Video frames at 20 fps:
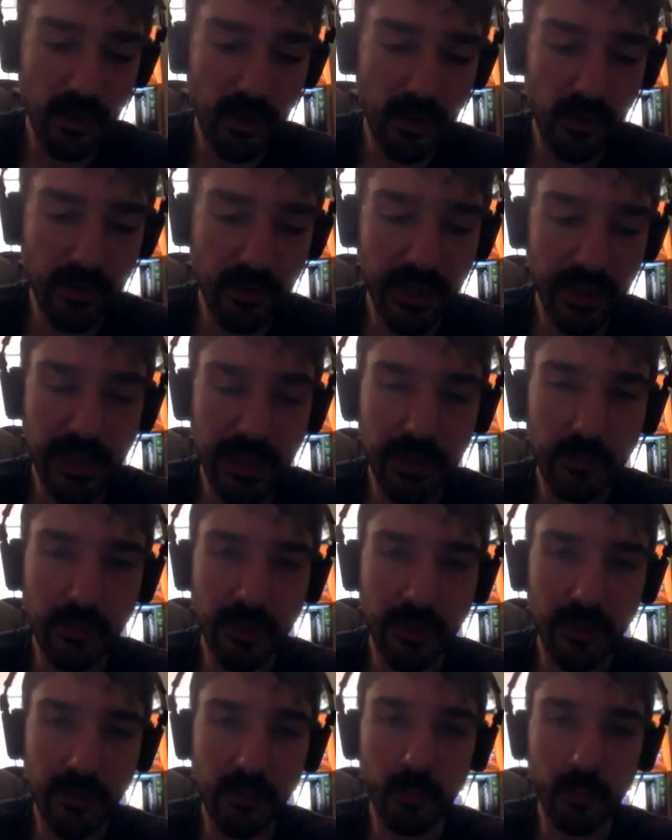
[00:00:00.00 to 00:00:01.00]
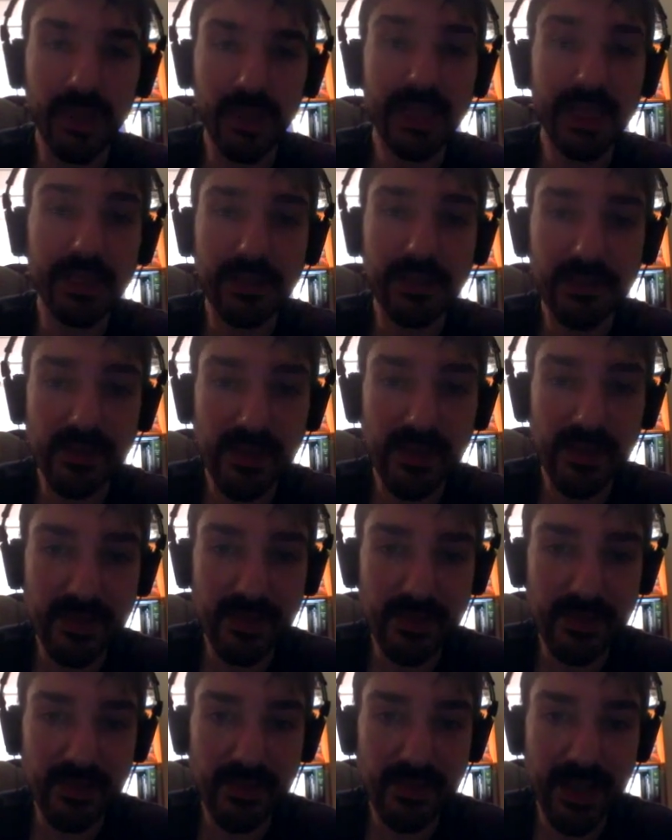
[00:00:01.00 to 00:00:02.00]
okay, well, we
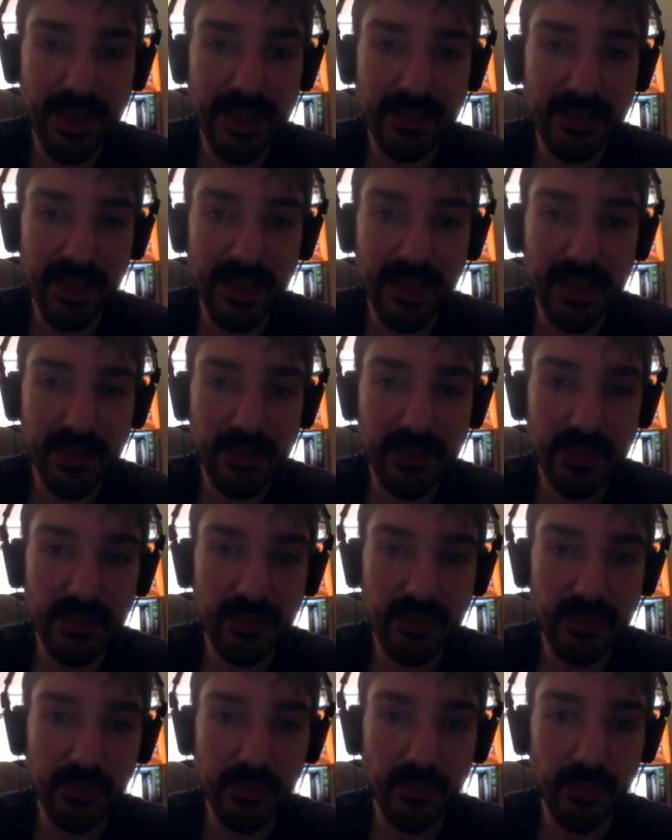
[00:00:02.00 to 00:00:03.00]
exist as agents,